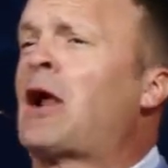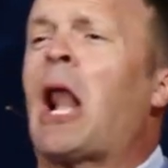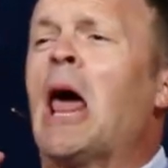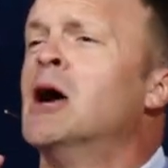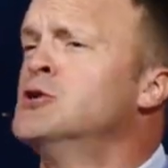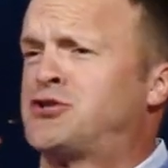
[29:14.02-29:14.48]

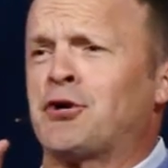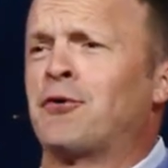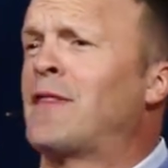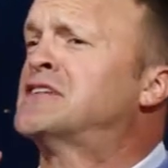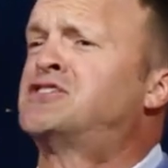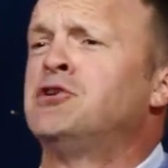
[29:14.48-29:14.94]
closure
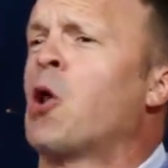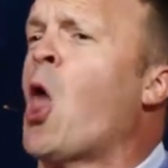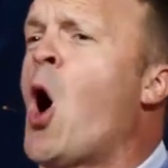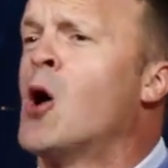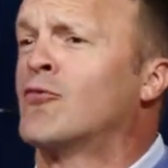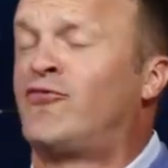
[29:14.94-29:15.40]
that you
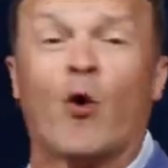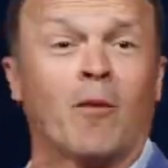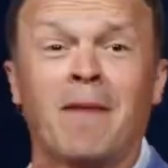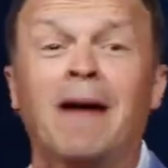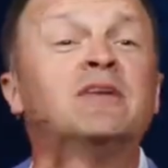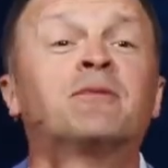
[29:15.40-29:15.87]
long
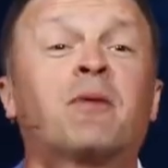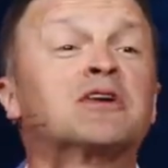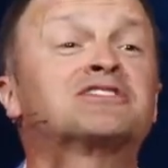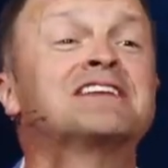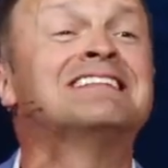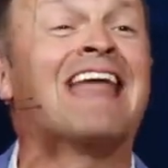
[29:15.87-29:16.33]
for. Maybe the
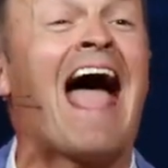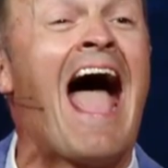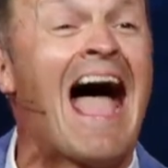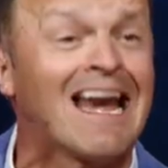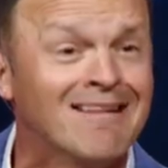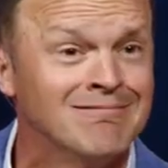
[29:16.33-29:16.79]
person
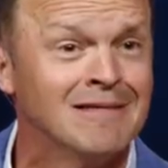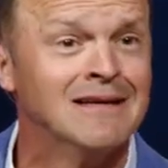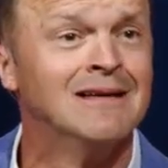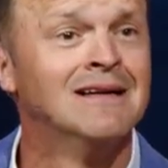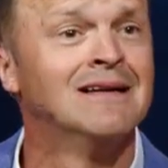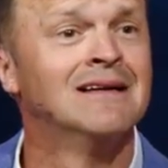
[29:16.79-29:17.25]
died.
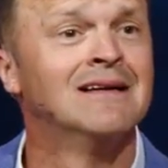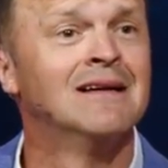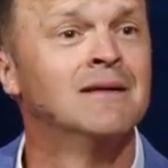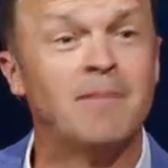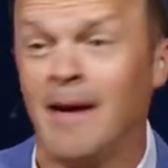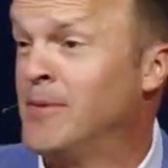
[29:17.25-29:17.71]

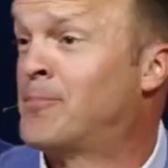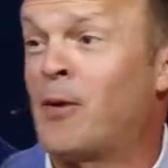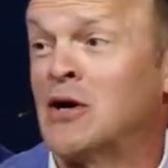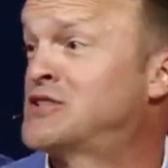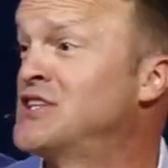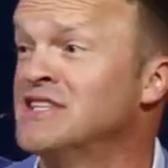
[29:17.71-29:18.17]
Maybe the
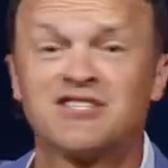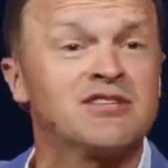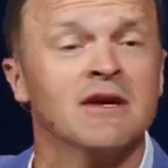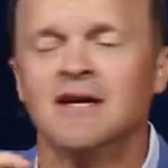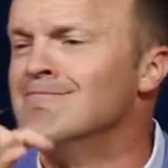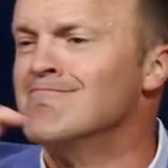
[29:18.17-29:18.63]

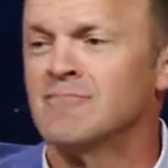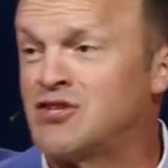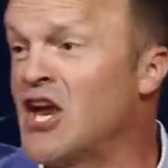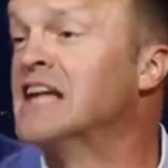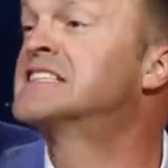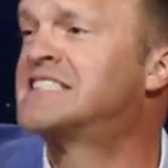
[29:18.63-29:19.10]
person's
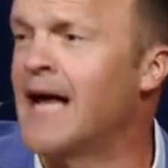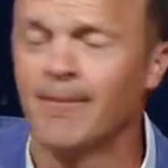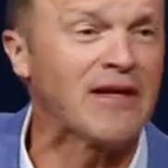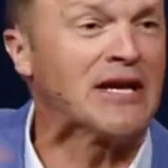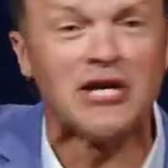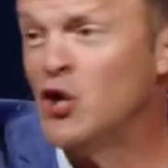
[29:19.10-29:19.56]
done
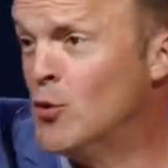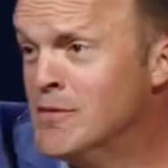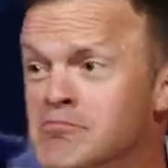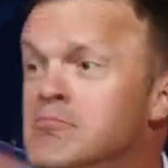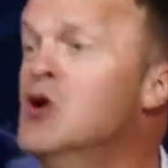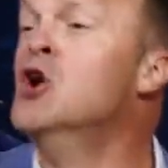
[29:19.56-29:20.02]
something to you
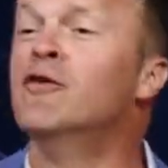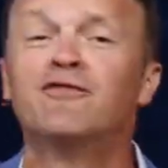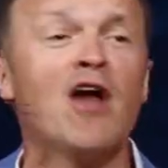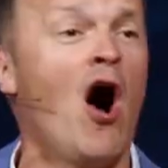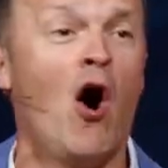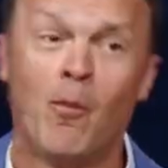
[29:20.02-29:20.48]
and
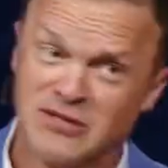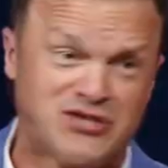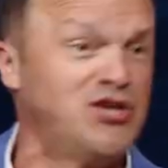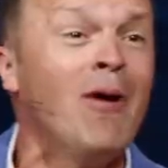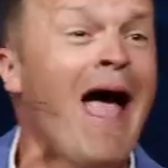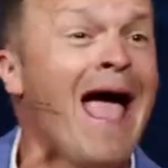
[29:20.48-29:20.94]
moved on,
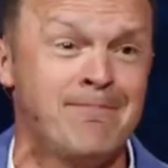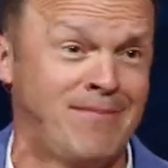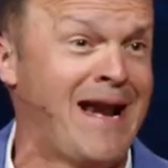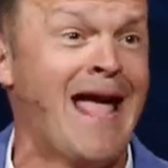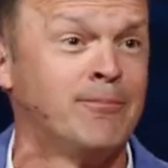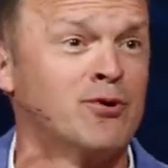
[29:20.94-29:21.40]
but you hadn't
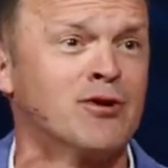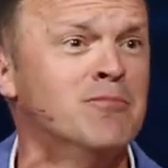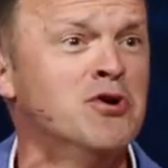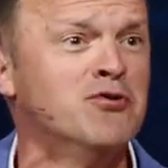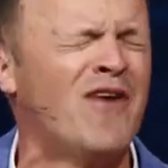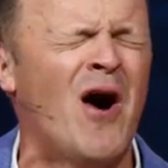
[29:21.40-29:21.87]
been able to
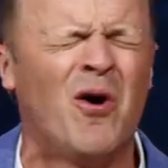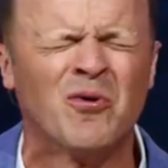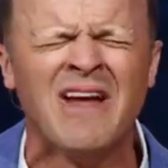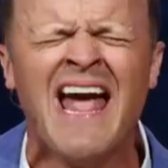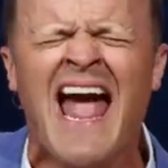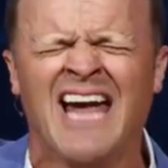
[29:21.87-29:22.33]
move
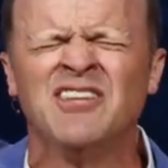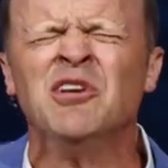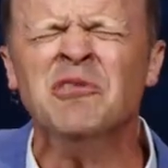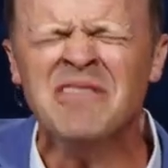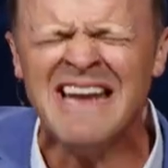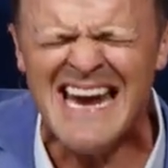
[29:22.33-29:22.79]
on. And
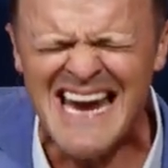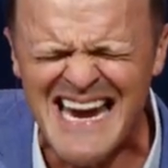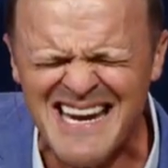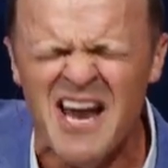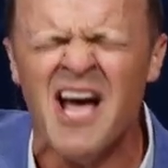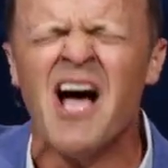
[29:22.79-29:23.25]
you
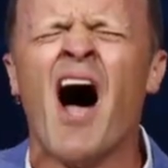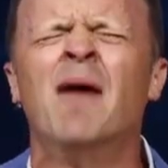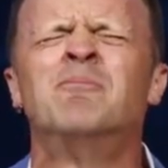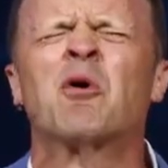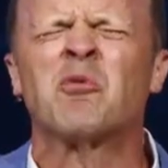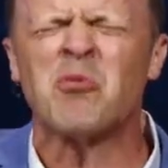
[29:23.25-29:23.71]
need a
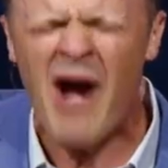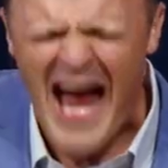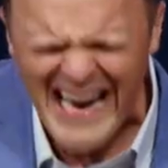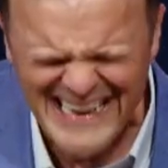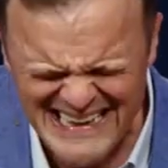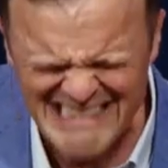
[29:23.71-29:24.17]

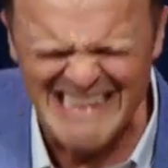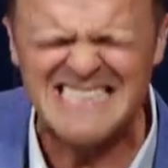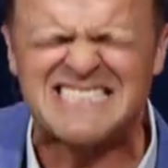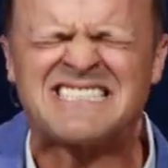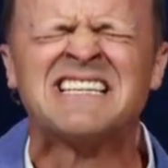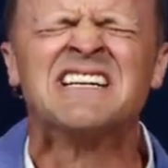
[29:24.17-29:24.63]

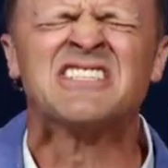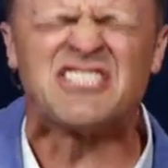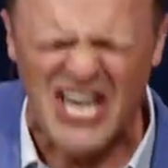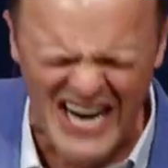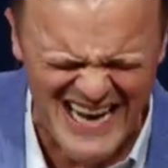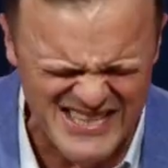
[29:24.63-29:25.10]
miraculous
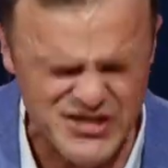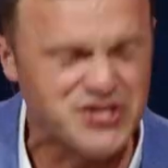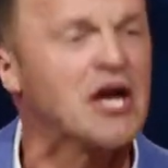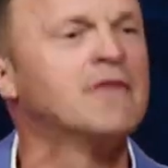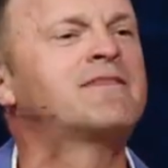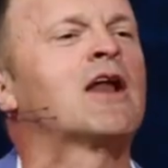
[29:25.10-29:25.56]

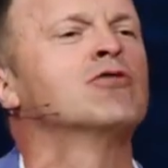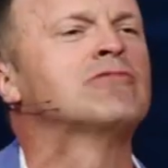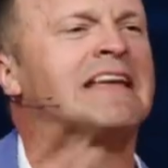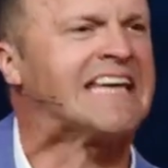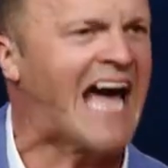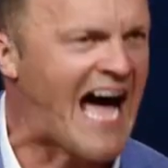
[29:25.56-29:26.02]
touch that
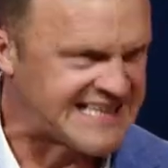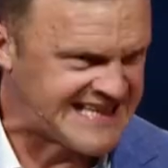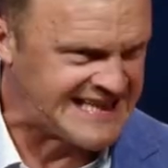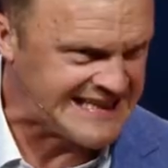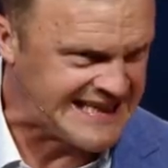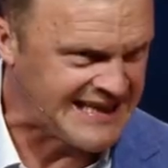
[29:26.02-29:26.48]
only God
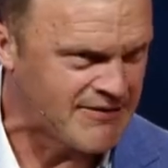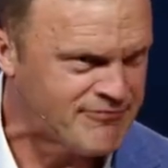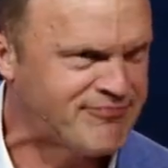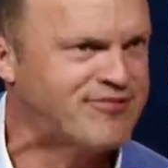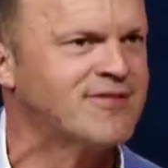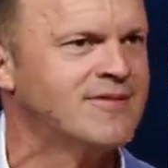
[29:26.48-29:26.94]
can give.